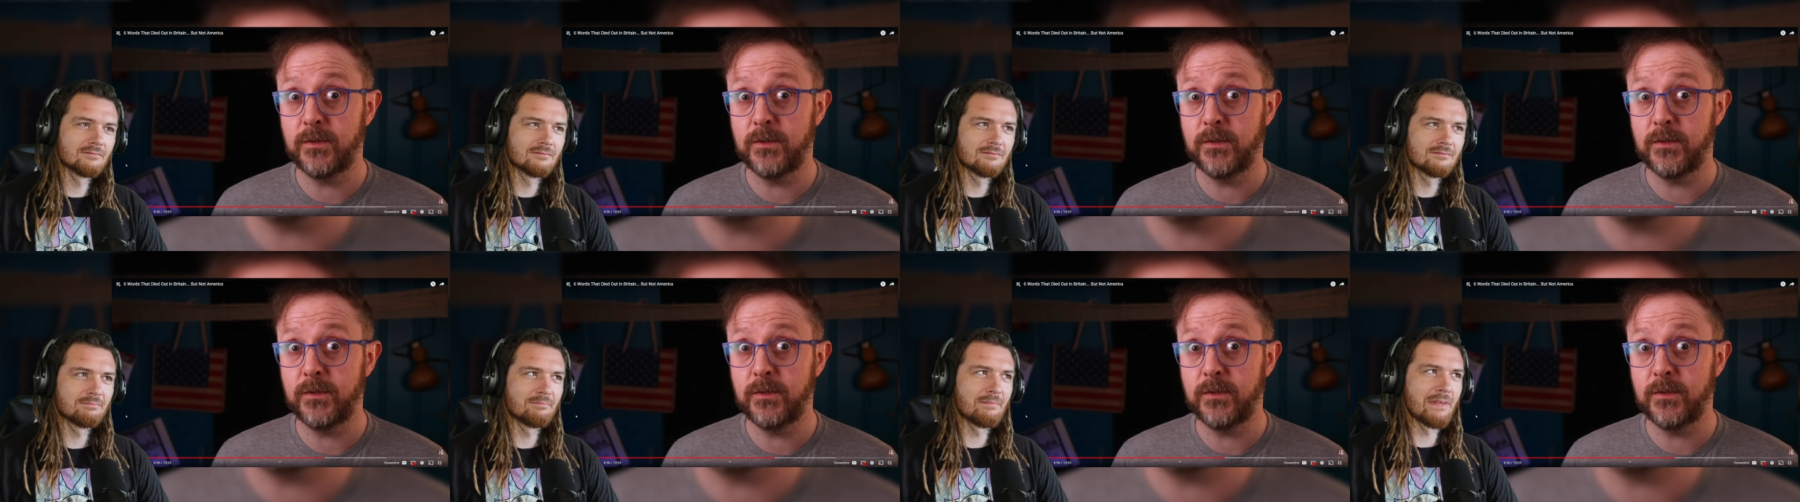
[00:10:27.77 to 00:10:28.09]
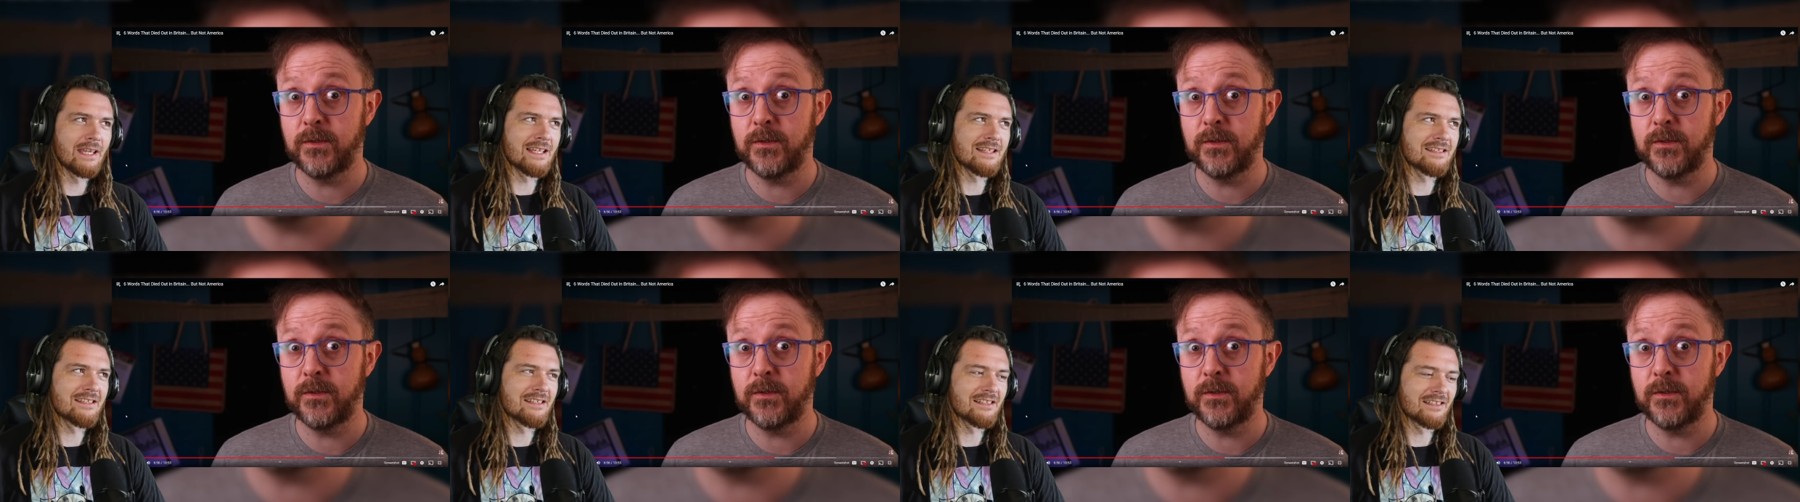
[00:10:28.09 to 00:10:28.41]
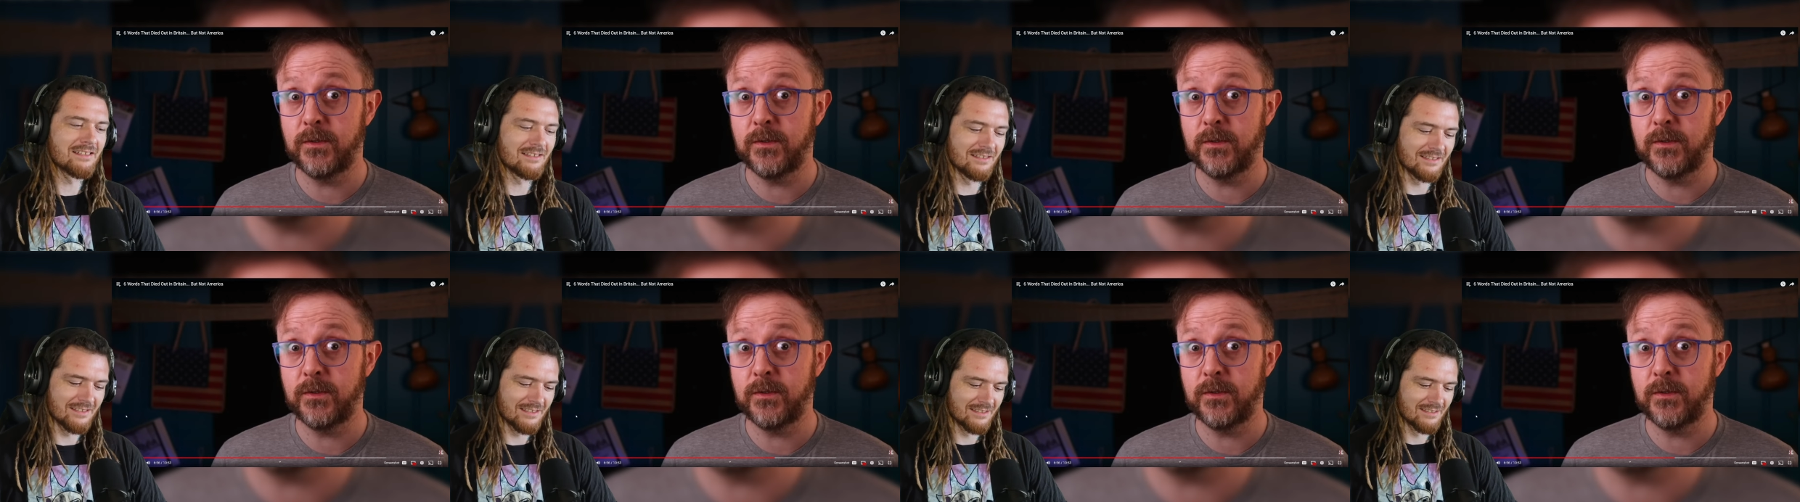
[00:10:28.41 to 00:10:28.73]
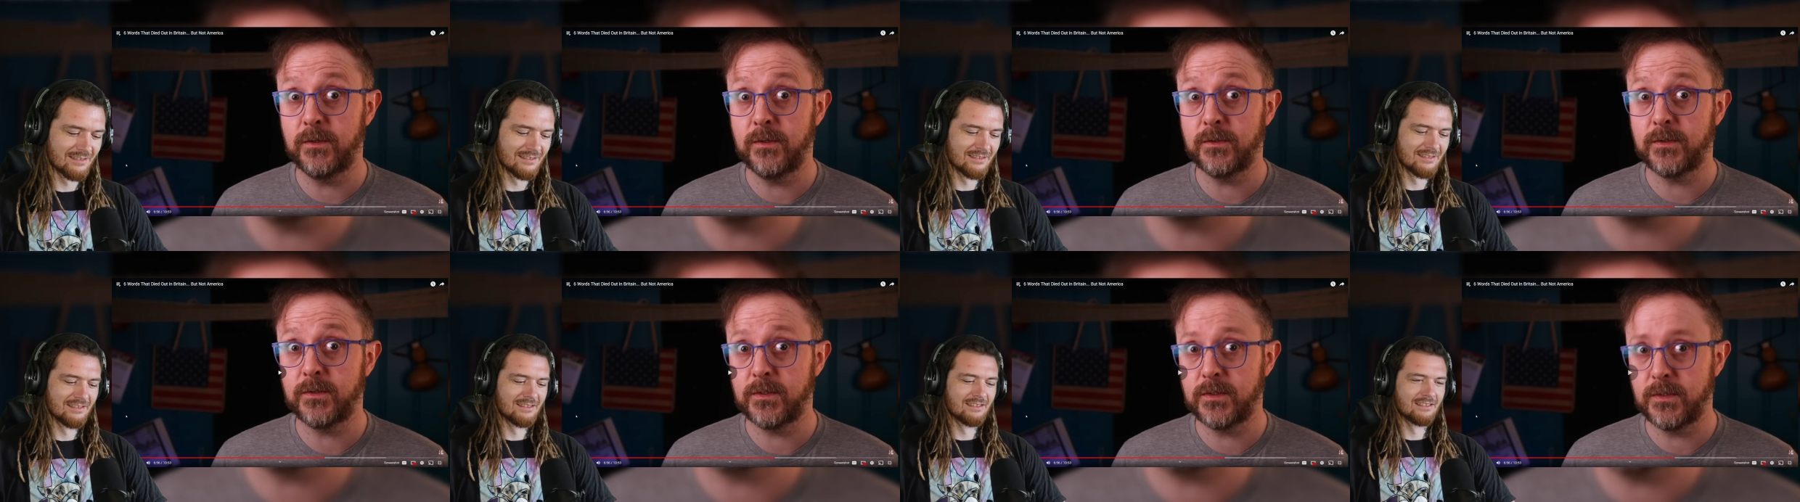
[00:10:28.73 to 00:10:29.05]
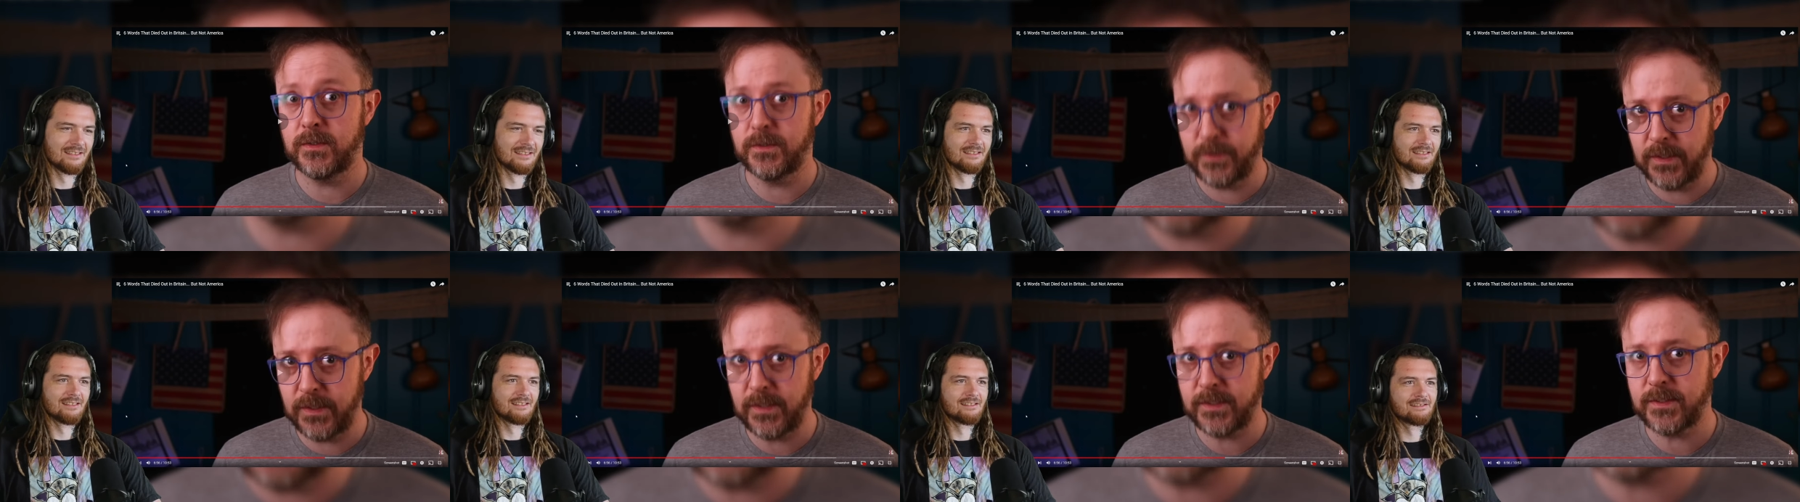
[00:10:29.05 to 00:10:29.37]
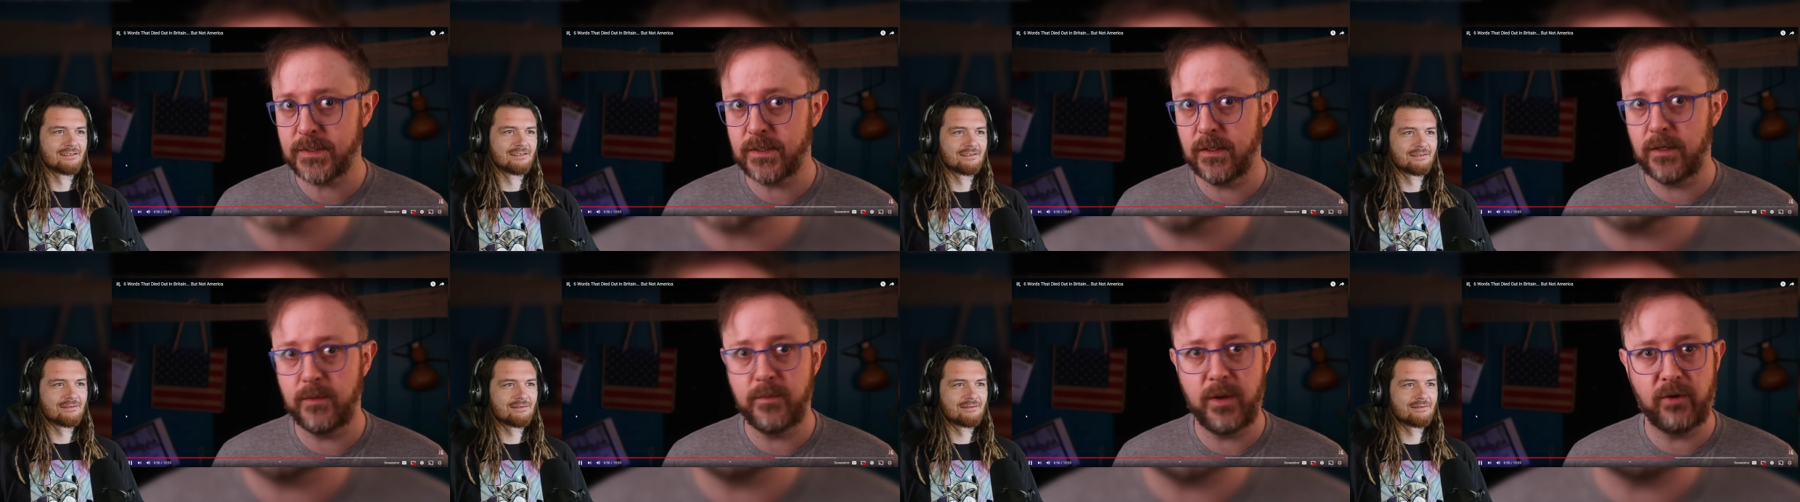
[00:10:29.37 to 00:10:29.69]
Speaker 1: basically
Speaker 2: not to
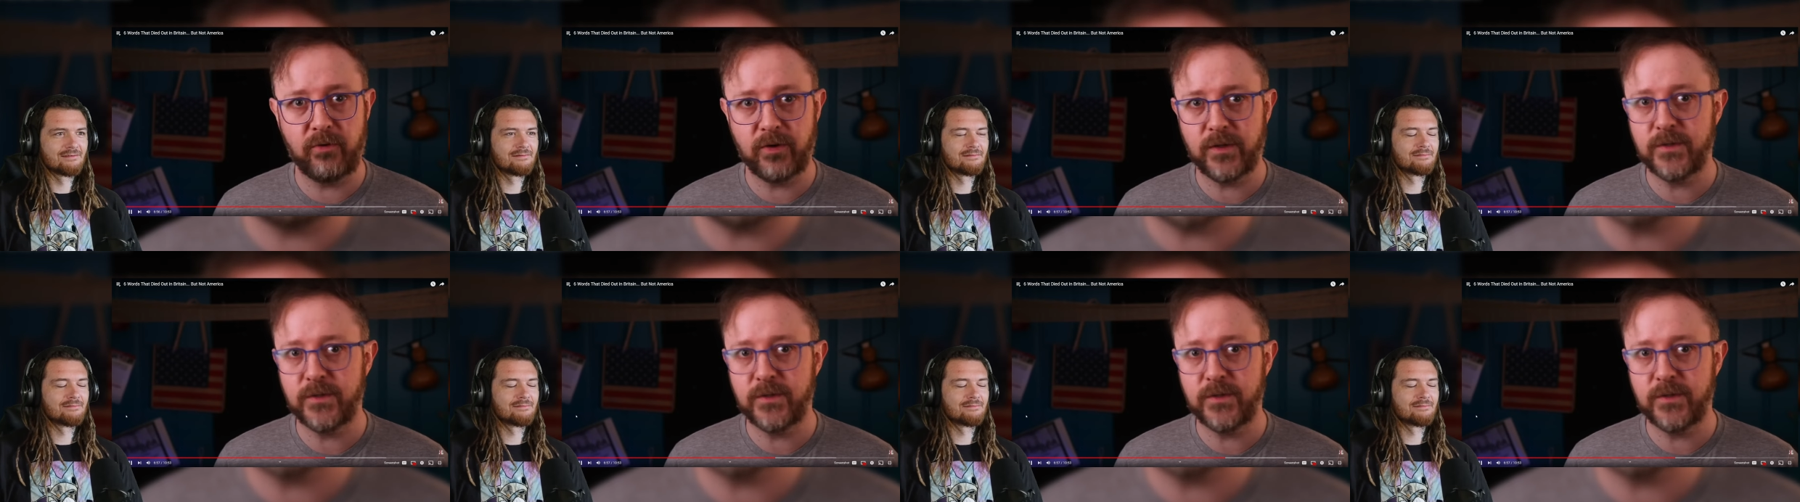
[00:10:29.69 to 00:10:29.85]
suggest that